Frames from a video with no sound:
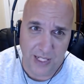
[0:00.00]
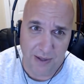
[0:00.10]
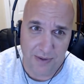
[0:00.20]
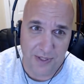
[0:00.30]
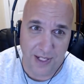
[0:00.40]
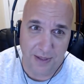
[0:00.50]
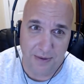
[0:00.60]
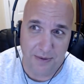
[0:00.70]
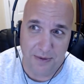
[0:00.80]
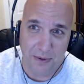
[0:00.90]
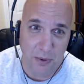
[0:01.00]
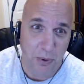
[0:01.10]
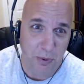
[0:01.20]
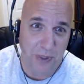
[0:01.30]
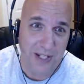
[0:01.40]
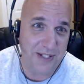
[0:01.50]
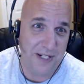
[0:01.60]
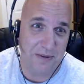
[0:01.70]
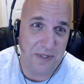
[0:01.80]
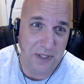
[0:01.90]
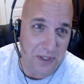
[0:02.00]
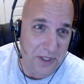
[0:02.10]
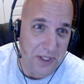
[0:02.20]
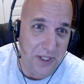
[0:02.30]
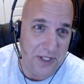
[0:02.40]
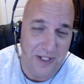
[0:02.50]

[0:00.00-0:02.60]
I was like, Ooh, that sounds good.